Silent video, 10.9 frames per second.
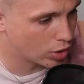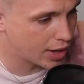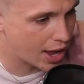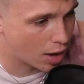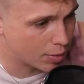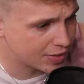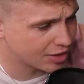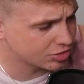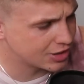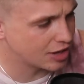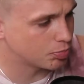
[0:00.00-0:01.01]
Well, yeah, I mean
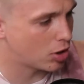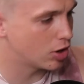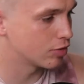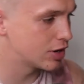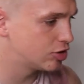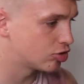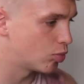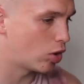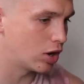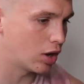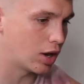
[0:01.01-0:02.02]
that's part of the reason
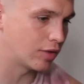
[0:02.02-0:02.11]
why like